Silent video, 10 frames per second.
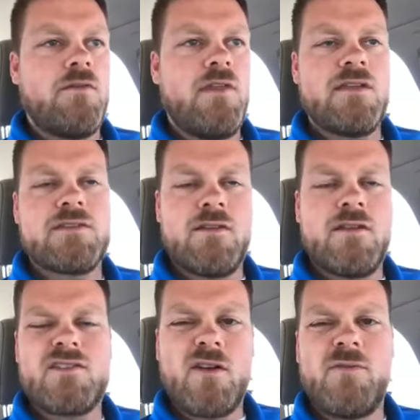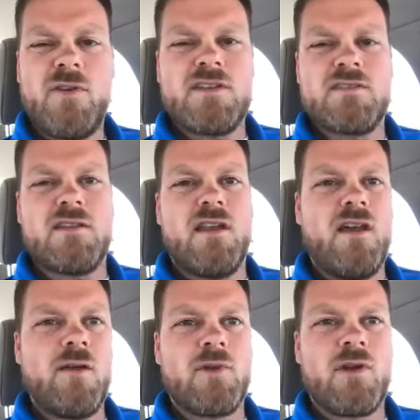things on the surface,
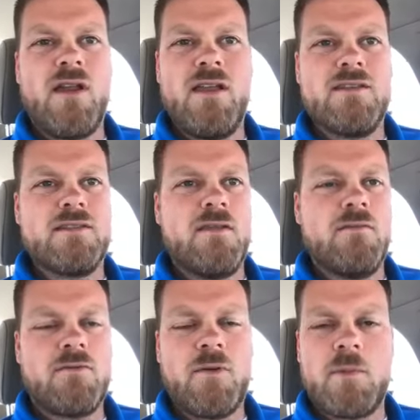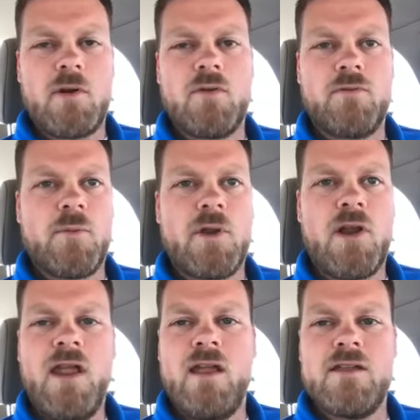grease, even from your
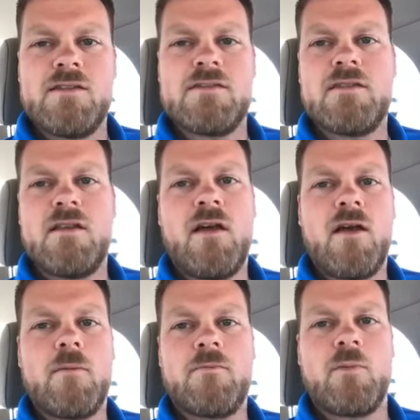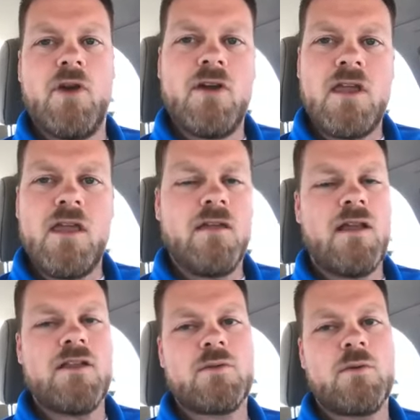hands, from cooking,
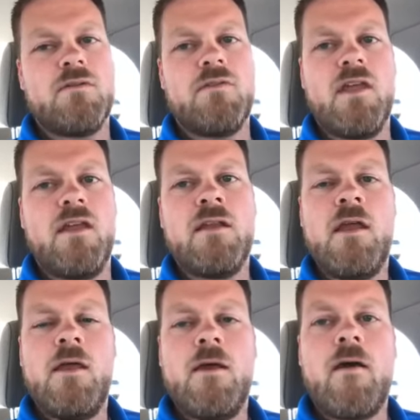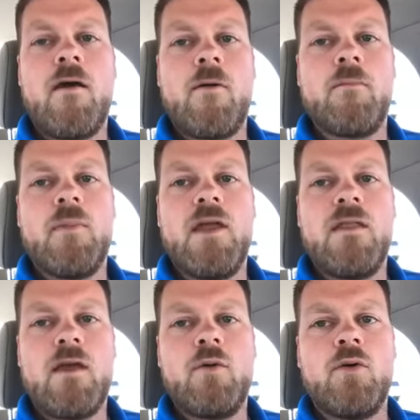that sort of thing. And
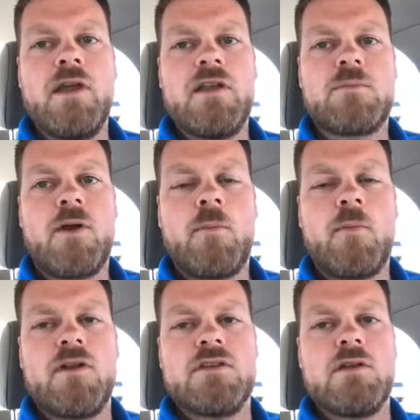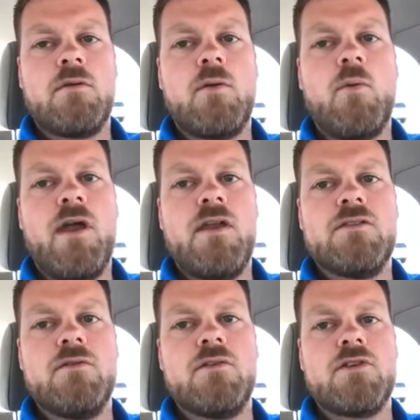that oil-based primer is the only way
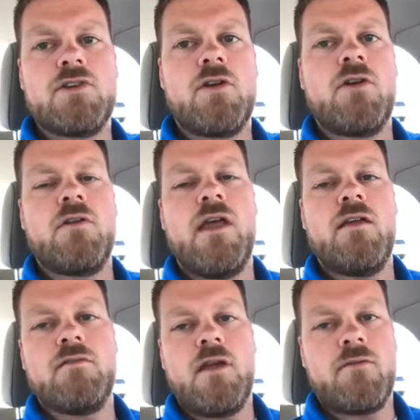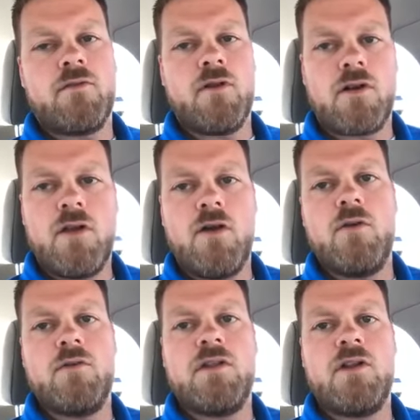to ensure that after a
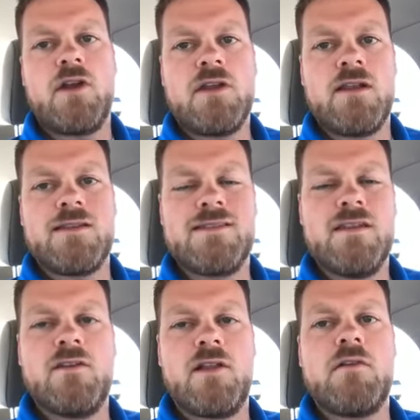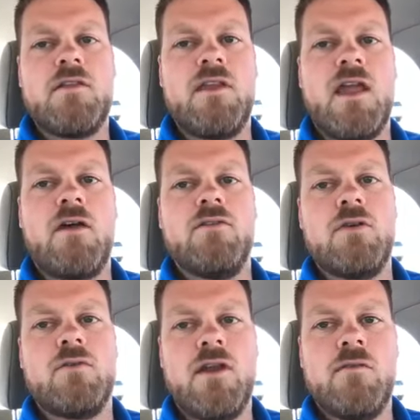coat, you're going to seal everything out and
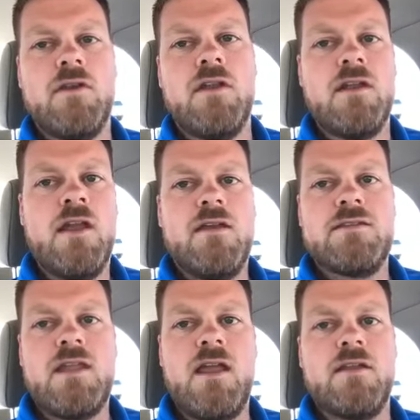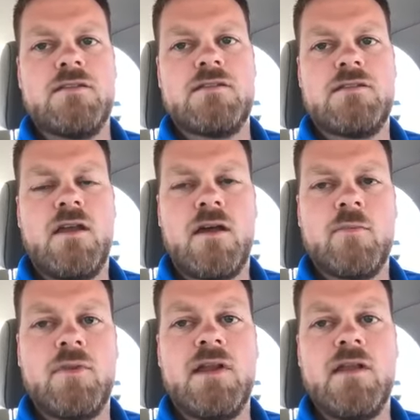don't have any stains
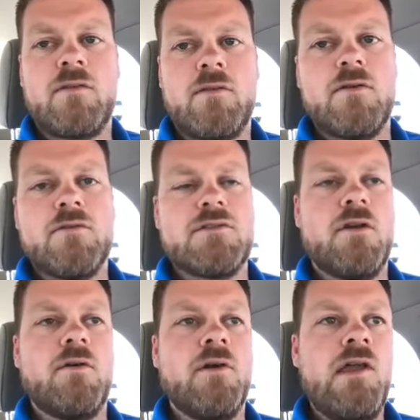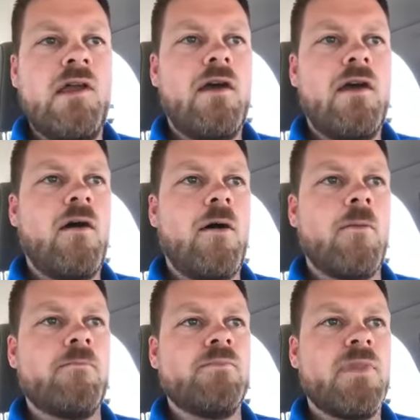bleeding through. So
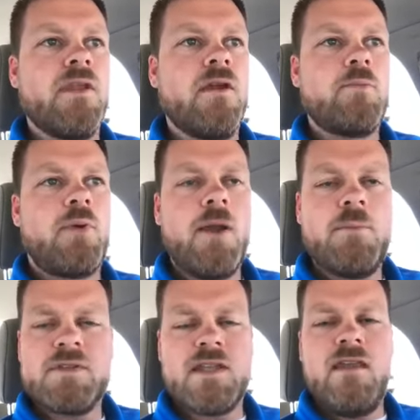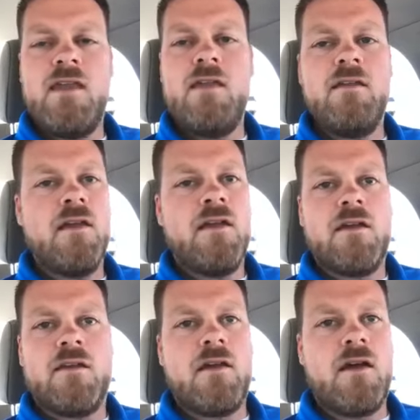preps is key.
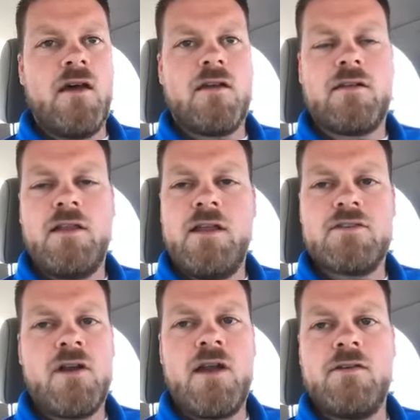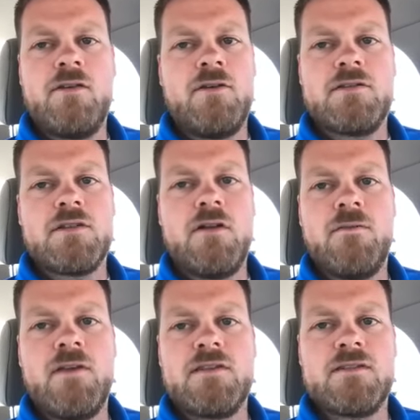Clean, dry, and dull
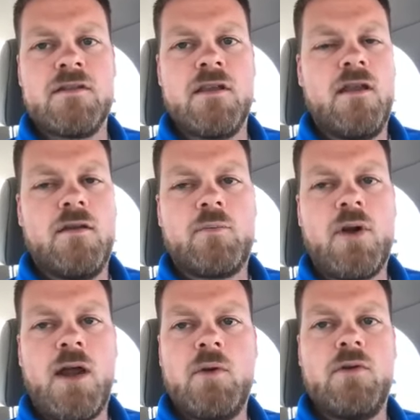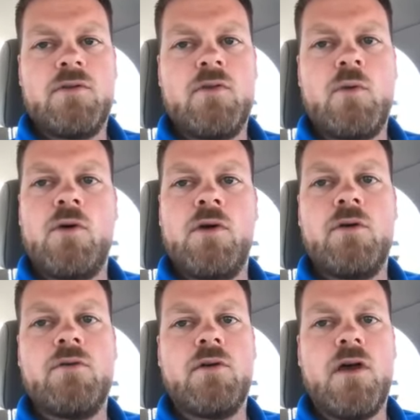surface. Prime it with an
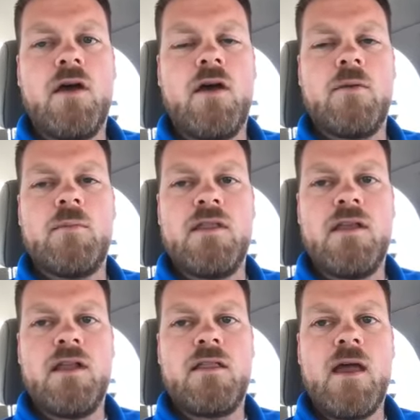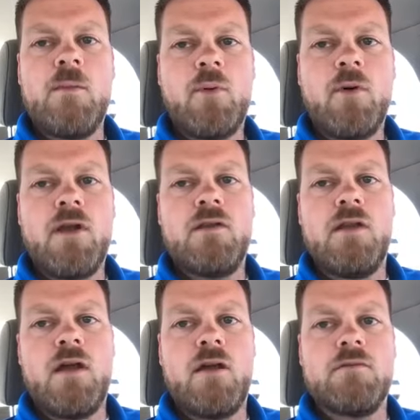oil, and then at that point,
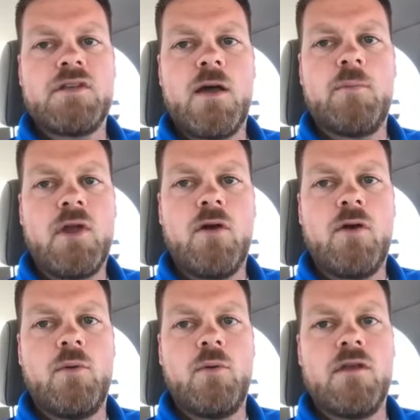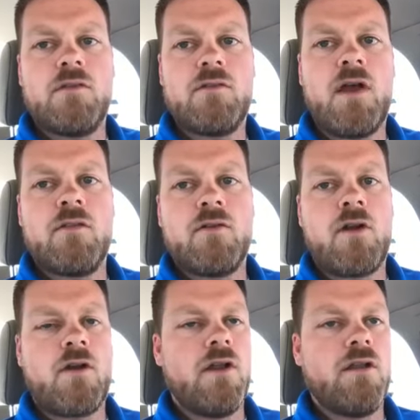top coat with either
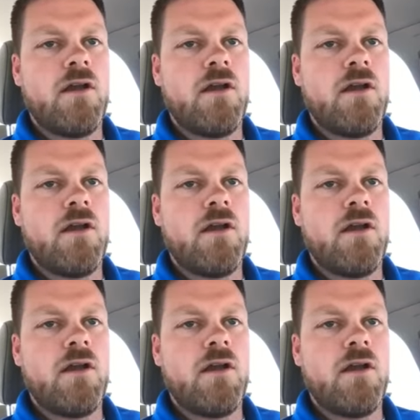our